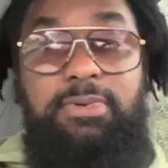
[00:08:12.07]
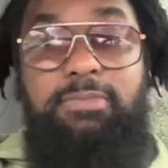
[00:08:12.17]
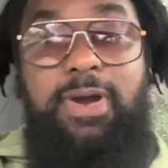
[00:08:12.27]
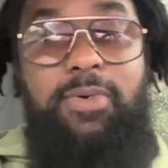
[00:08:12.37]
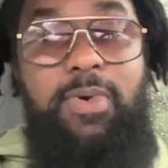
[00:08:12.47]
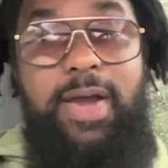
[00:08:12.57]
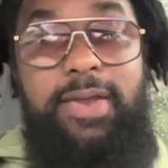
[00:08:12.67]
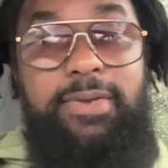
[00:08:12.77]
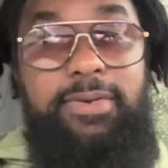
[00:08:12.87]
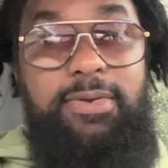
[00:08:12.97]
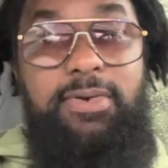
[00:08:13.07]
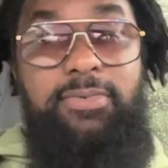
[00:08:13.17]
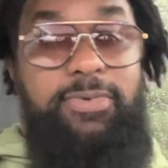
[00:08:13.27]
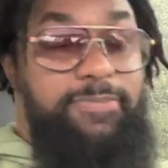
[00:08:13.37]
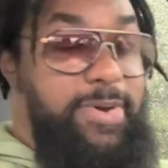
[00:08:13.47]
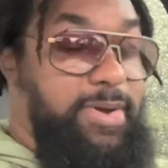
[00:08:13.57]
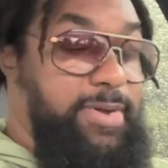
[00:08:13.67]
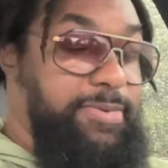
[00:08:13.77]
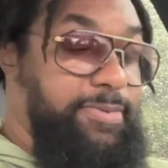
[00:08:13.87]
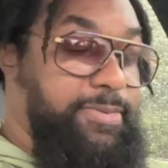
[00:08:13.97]
my wallet along with my
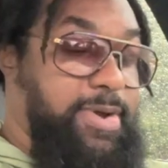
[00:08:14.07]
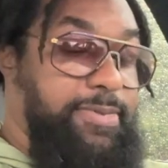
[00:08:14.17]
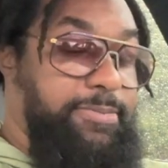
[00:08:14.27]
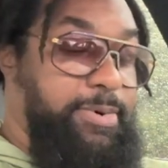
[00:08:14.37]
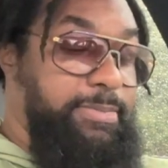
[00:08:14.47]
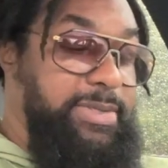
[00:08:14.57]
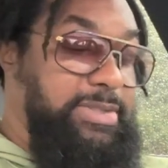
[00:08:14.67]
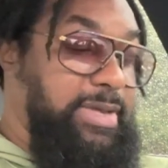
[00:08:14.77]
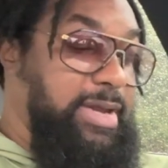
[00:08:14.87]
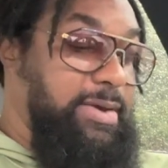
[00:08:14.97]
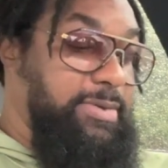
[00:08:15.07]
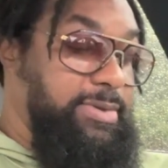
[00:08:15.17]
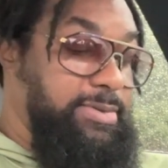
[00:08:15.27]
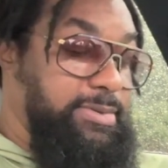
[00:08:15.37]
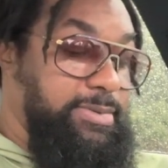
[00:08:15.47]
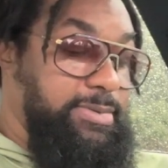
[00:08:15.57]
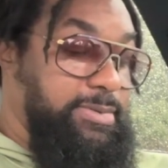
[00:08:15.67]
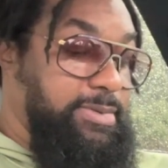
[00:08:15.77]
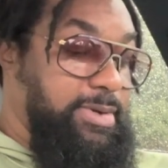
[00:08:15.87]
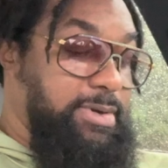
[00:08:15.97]
other permit to carry
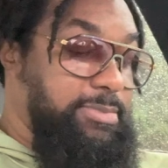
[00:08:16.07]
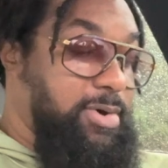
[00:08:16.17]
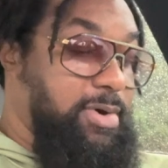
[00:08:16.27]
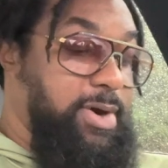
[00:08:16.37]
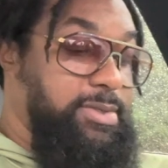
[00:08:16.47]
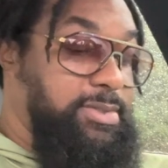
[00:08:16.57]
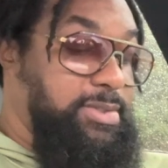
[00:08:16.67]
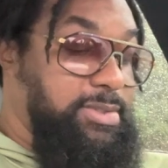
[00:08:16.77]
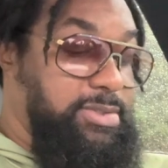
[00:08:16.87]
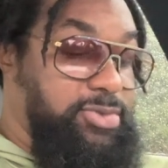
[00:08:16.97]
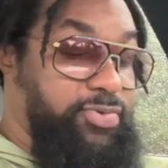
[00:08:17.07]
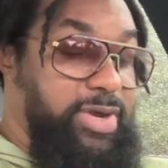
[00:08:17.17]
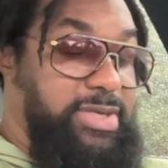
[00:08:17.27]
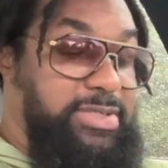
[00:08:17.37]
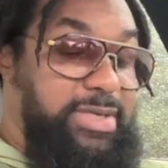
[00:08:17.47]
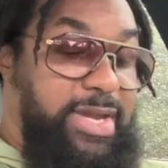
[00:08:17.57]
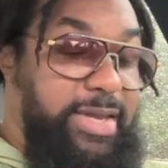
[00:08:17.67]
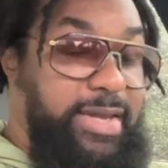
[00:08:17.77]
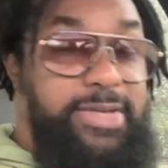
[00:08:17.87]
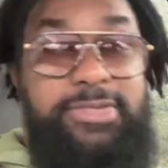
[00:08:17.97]
cards. This is crazy. And I
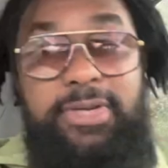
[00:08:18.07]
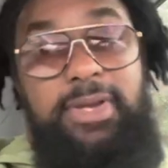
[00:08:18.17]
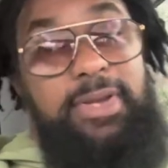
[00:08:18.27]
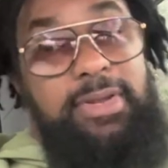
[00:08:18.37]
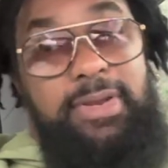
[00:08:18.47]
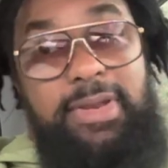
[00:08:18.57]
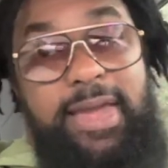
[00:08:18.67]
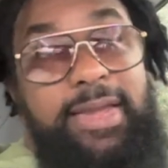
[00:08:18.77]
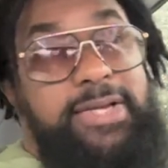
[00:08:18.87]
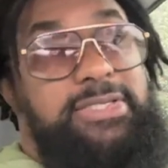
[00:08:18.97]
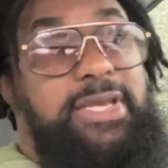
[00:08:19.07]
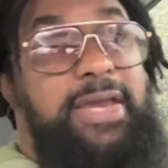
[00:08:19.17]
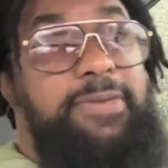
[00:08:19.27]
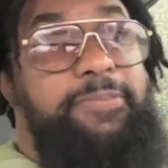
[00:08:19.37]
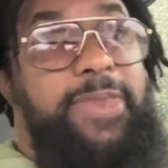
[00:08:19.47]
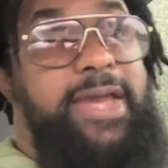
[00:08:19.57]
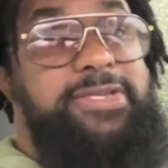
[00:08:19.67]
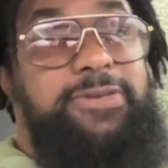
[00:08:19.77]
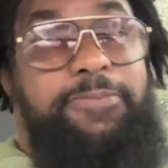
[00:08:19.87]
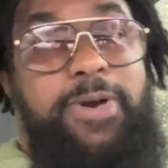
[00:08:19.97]
guess, like I said,
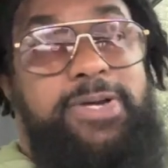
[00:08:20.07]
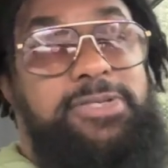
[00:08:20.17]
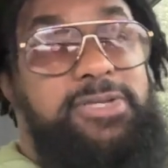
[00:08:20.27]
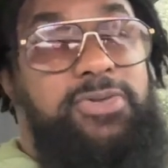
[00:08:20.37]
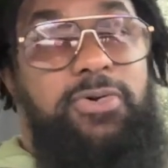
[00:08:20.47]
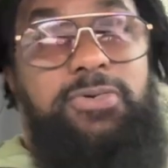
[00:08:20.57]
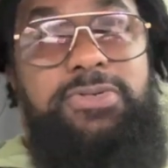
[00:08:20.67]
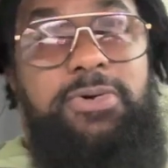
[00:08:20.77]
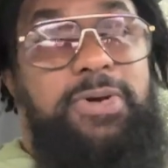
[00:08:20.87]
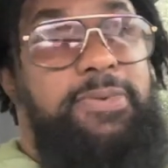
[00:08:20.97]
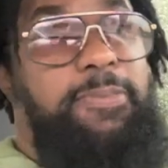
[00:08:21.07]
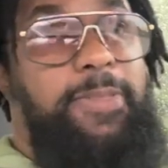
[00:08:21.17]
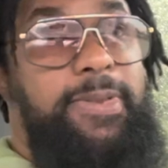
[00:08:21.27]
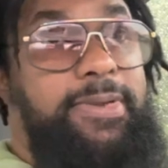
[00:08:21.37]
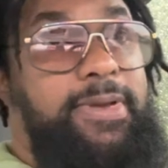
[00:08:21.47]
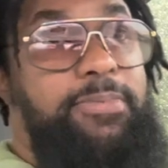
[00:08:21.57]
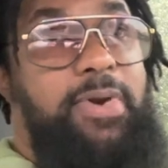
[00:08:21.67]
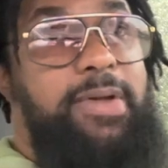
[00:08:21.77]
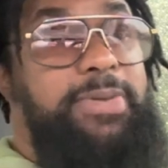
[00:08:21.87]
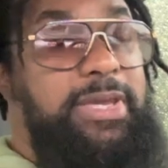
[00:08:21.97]
as the process goes on, they'll
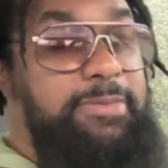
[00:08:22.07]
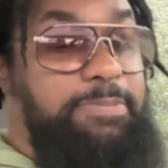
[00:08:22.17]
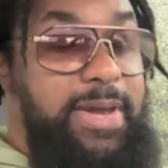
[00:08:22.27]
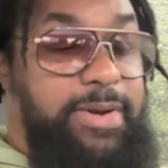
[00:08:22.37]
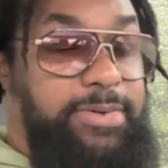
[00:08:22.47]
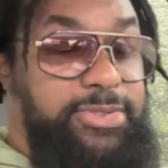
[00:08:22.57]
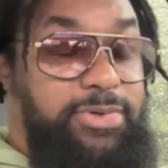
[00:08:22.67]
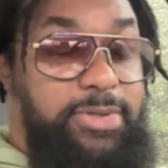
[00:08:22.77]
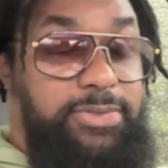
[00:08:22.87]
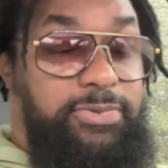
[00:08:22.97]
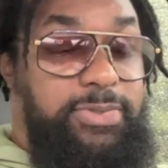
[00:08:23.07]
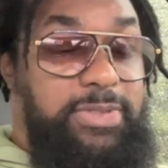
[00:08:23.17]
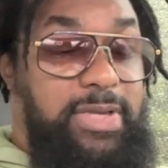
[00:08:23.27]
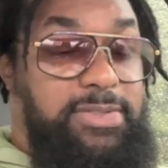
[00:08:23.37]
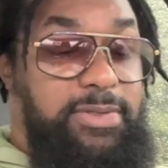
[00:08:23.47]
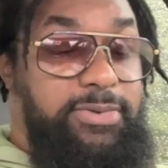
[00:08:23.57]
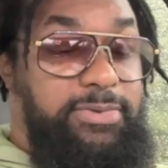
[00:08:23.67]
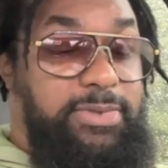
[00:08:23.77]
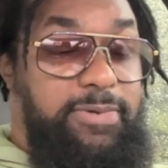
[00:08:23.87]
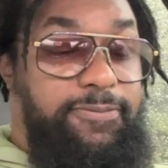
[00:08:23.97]
probably get better, start doing things a
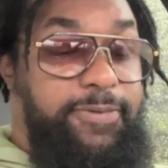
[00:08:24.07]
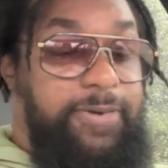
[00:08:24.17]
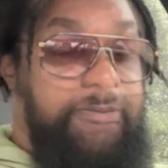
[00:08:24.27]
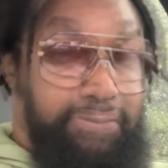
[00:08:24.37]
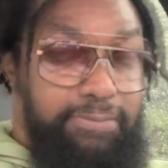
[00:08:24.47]
little different.